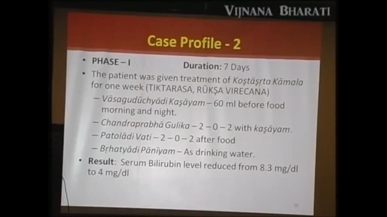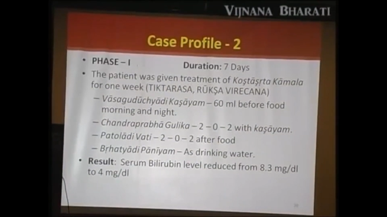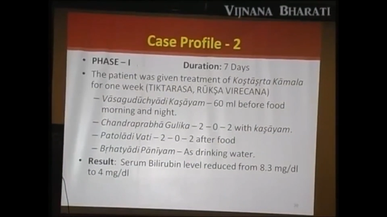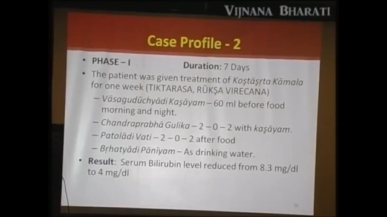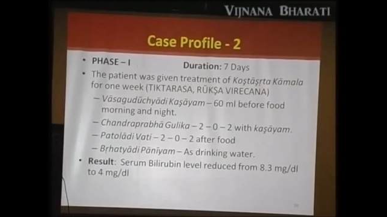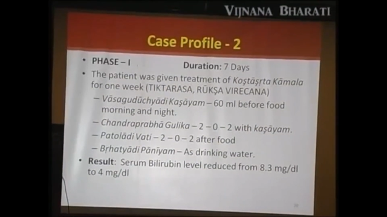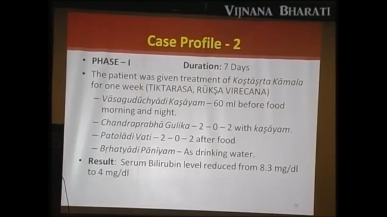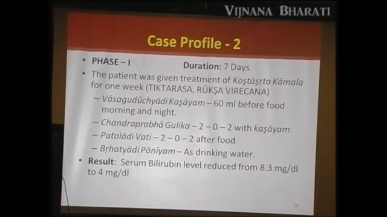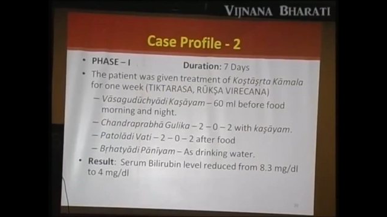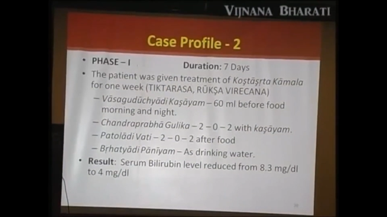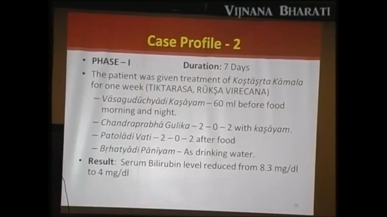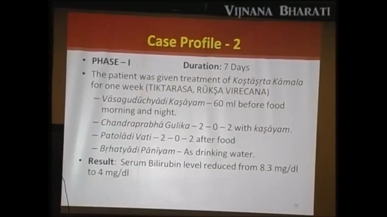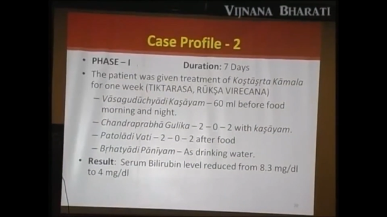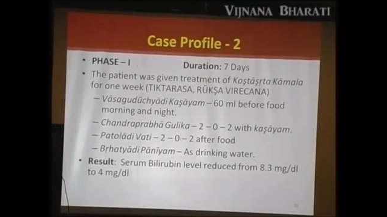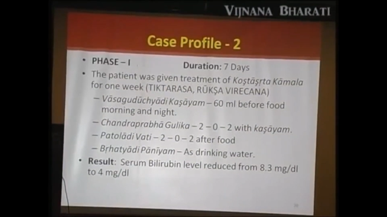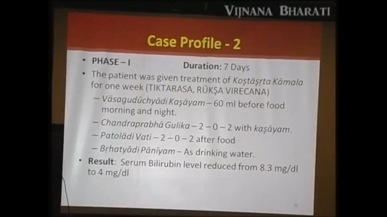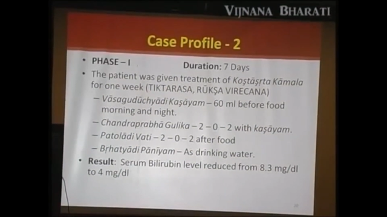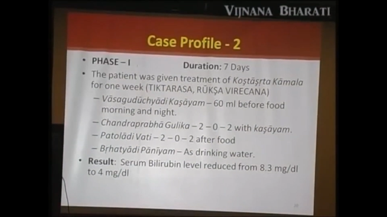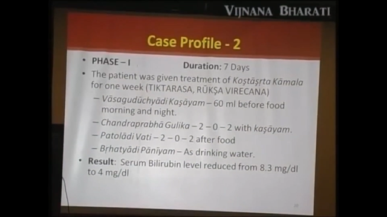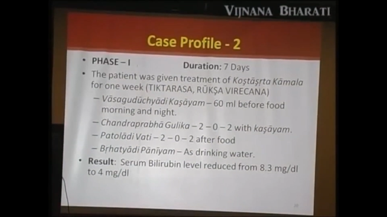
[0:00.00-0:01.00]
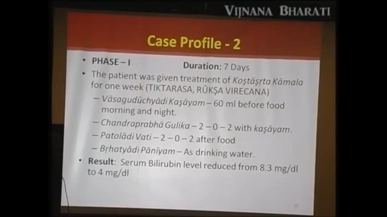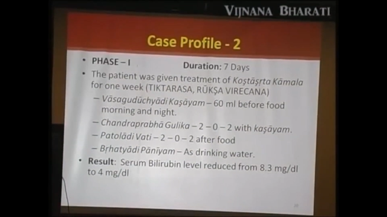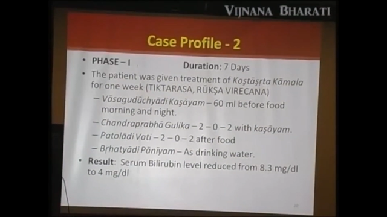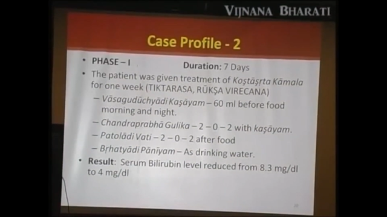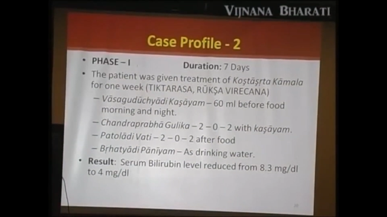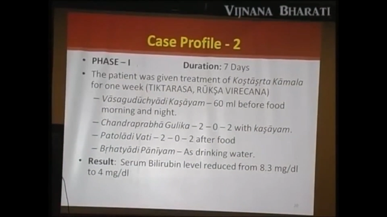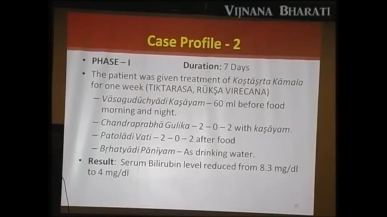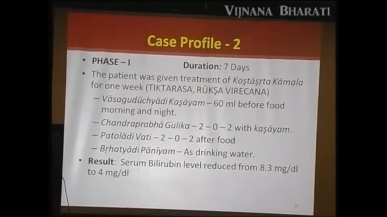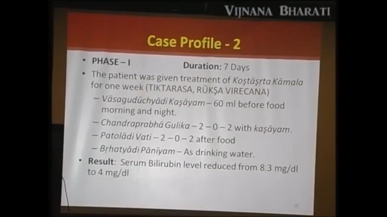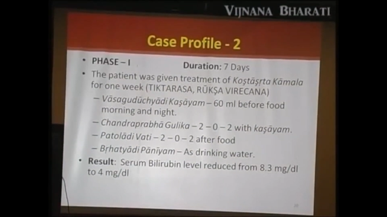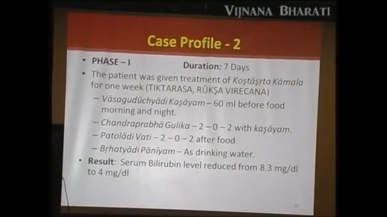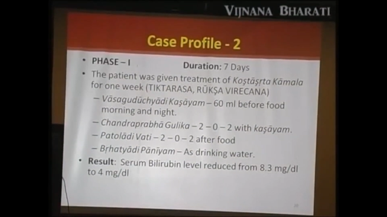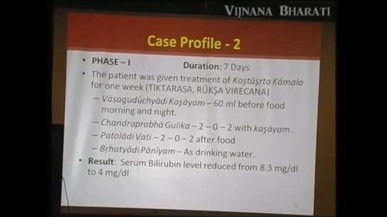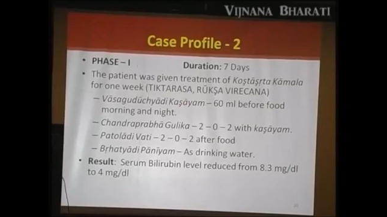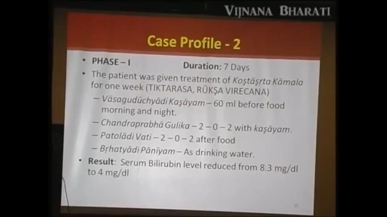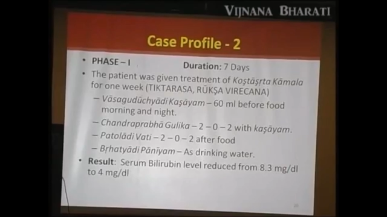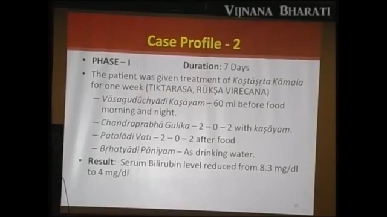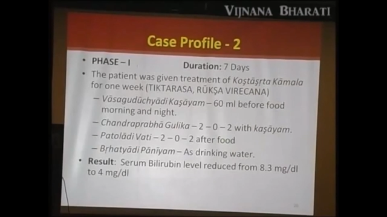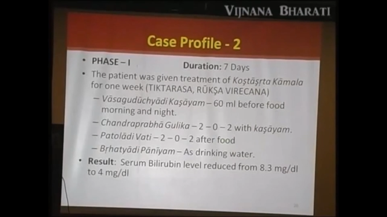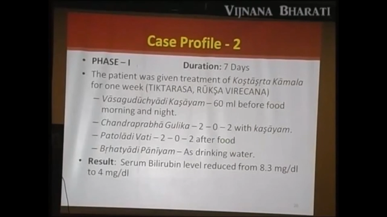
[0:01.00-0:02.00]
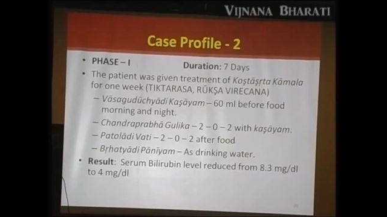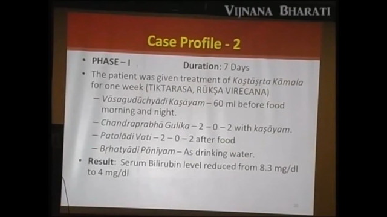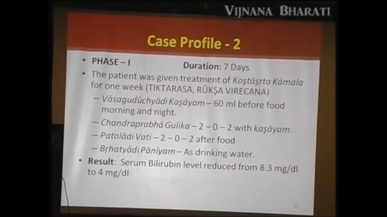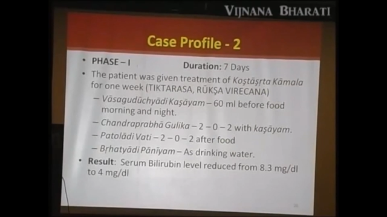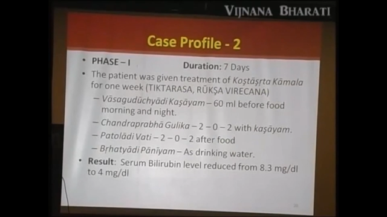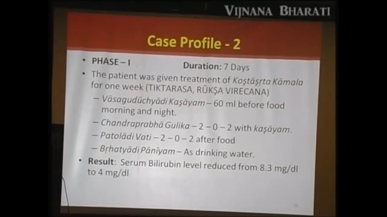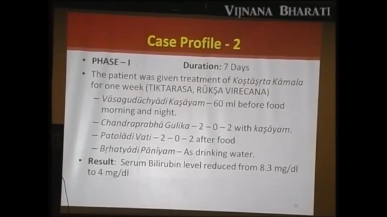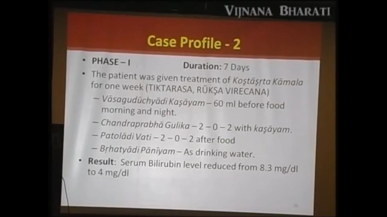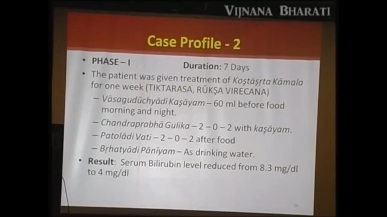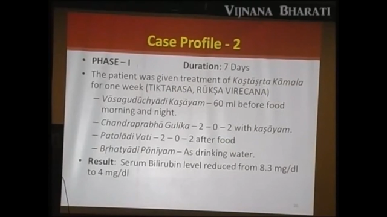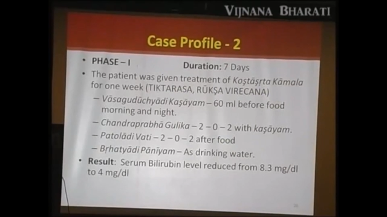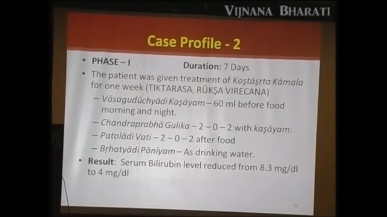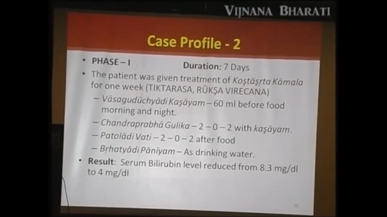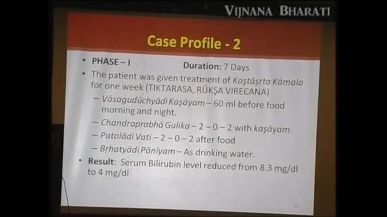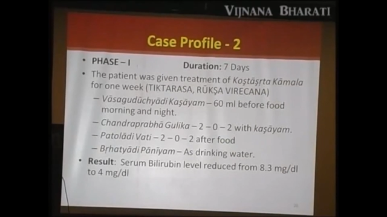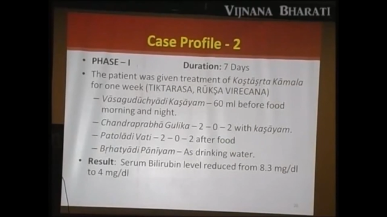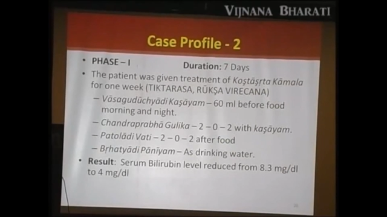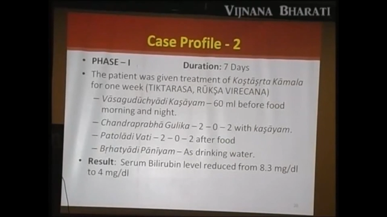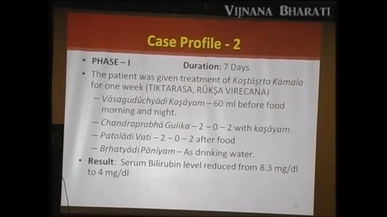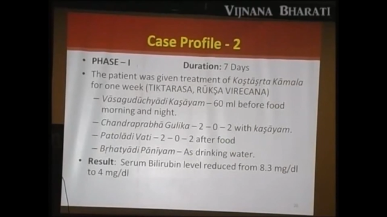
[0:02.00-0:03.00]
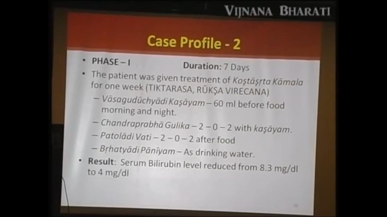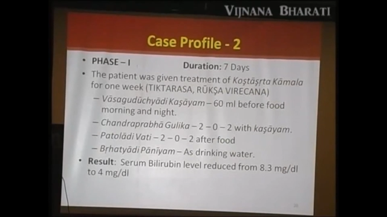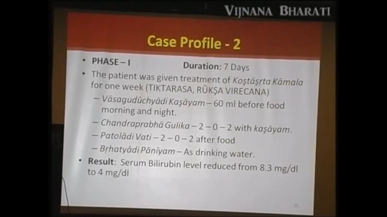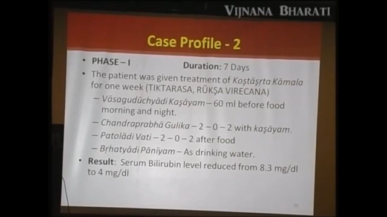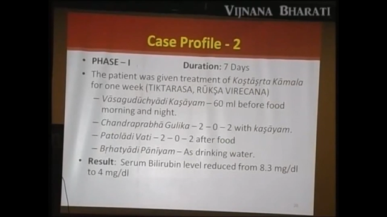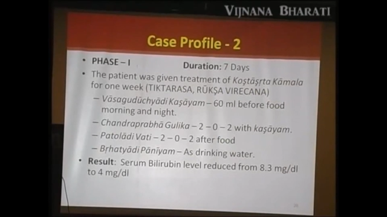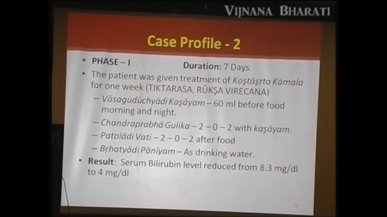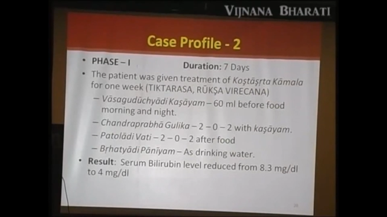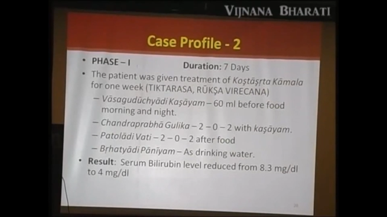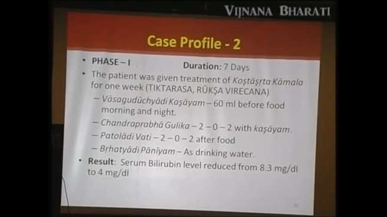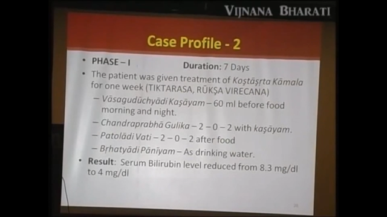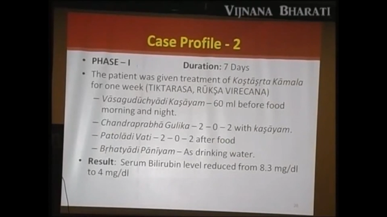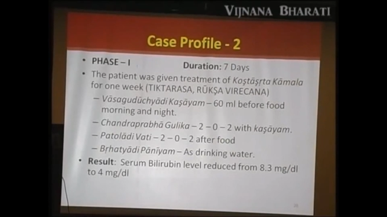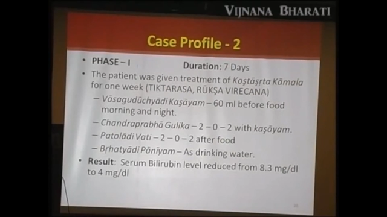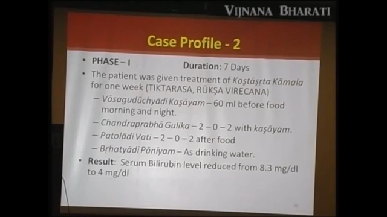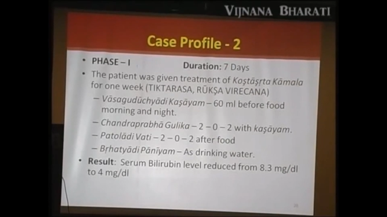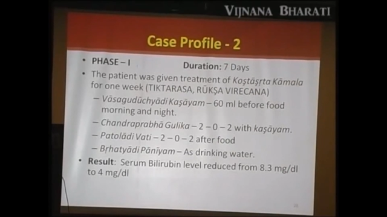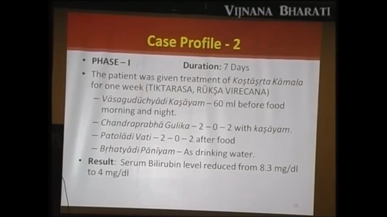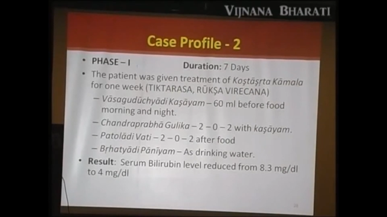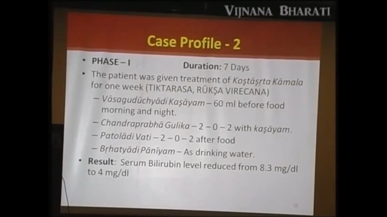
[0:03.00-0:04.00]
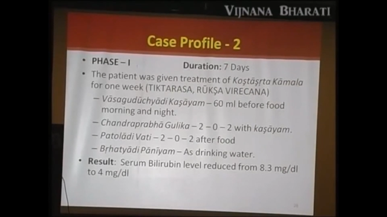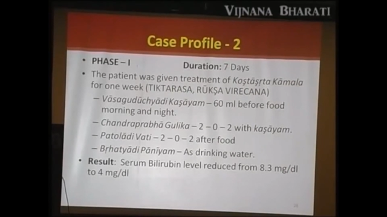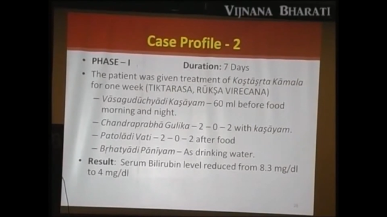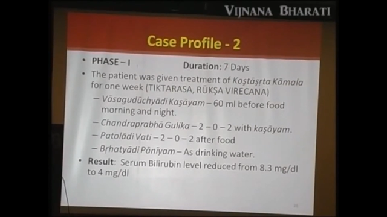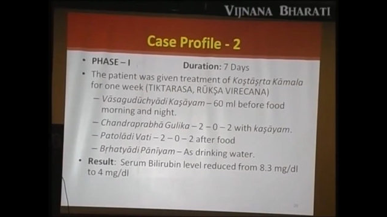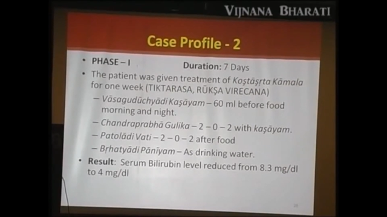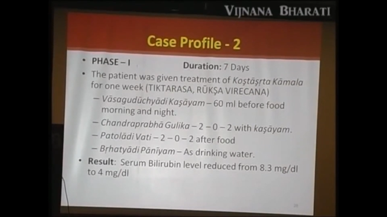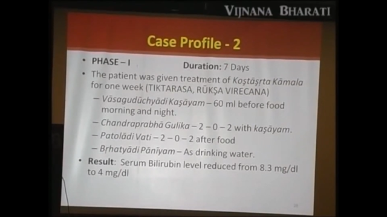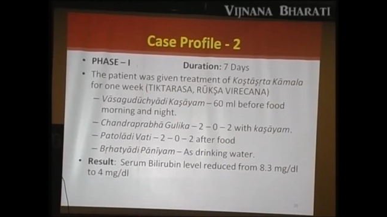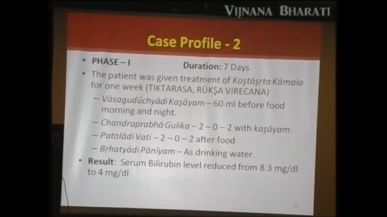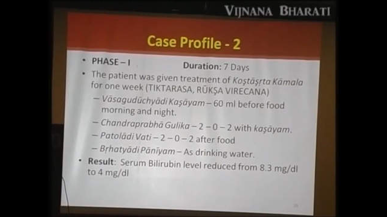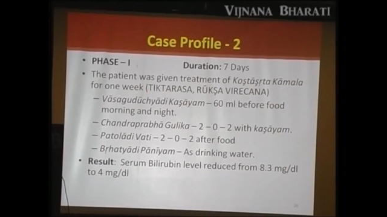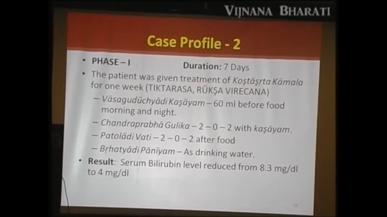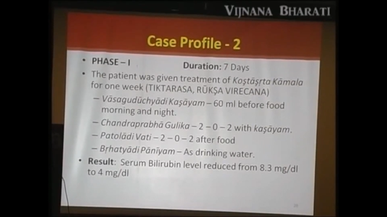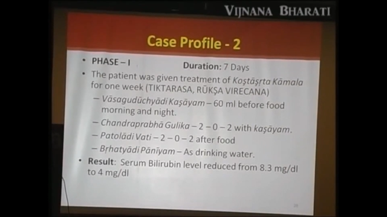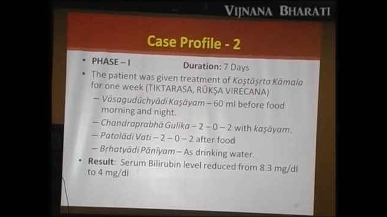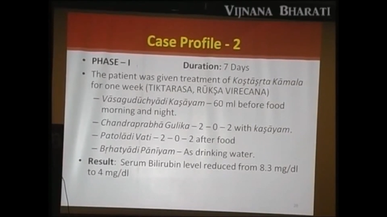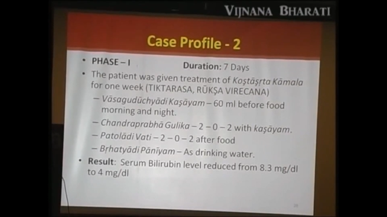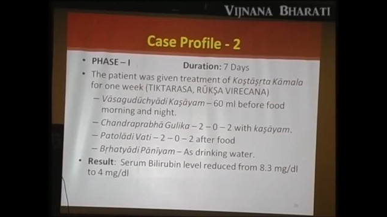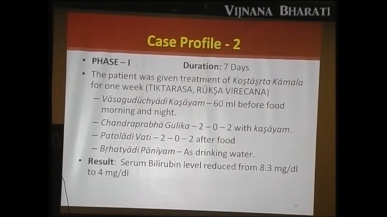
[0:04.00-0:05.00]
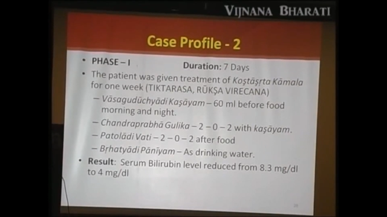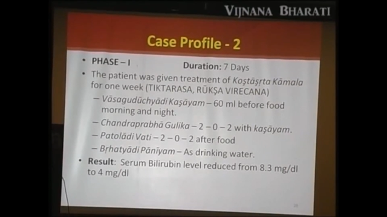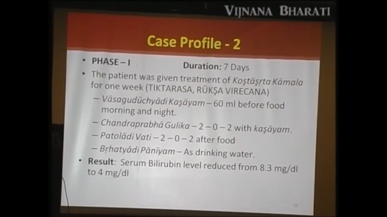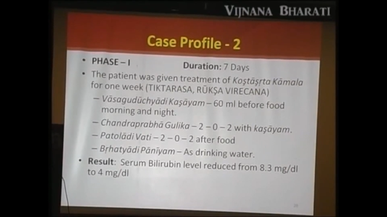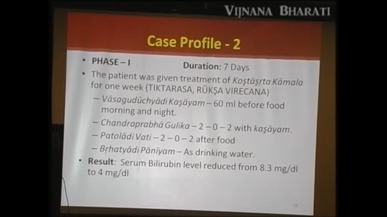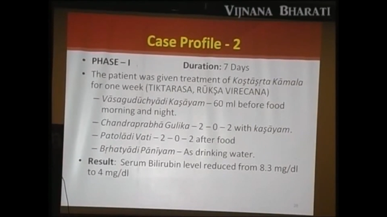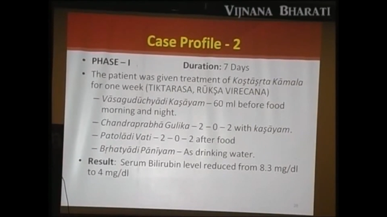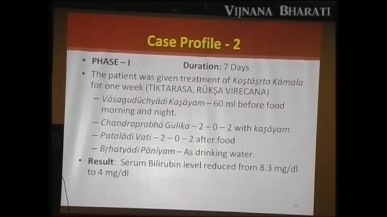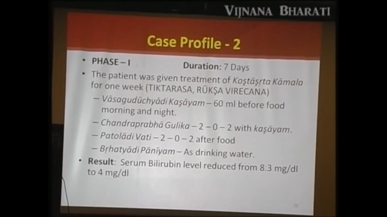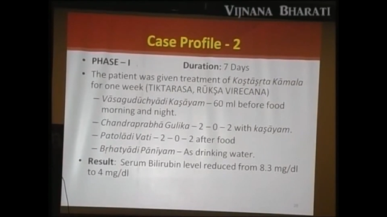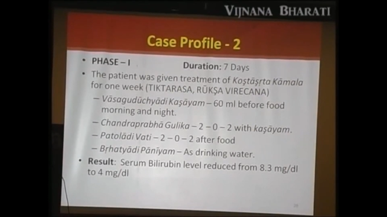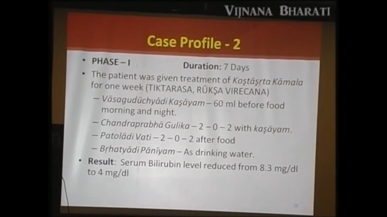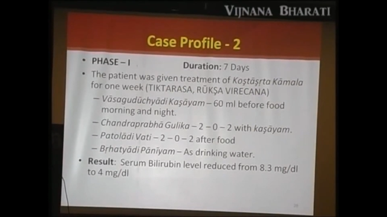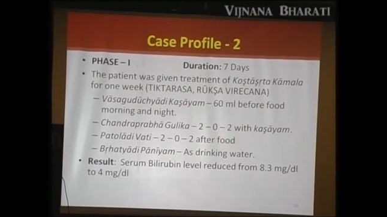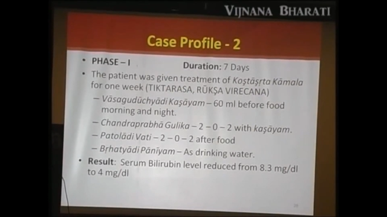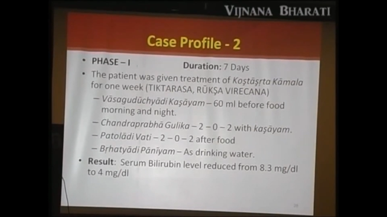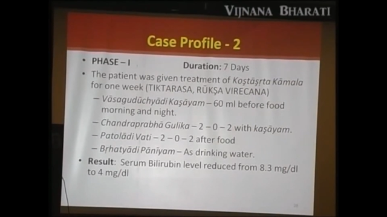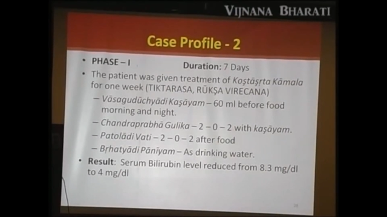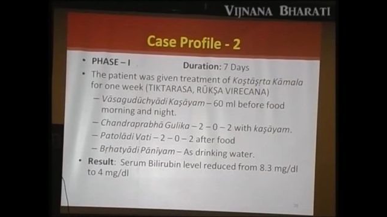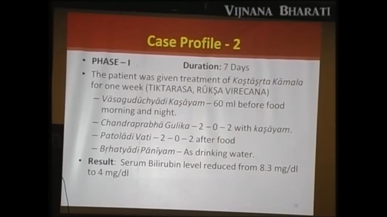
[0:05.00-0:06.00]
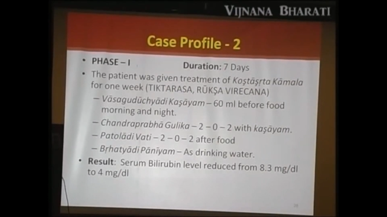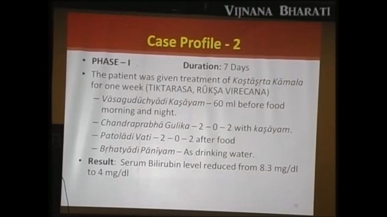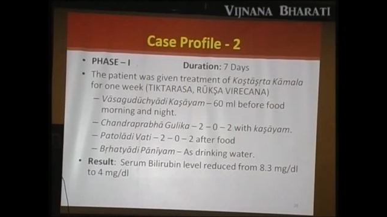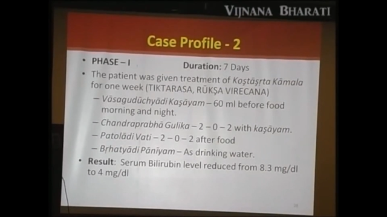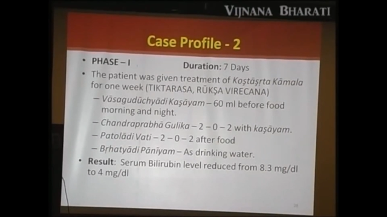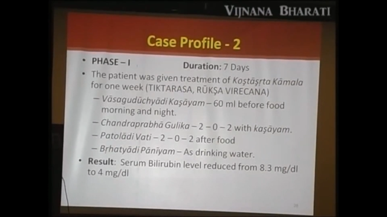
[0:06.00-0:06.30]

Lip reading: Nobody's mouth can be seen.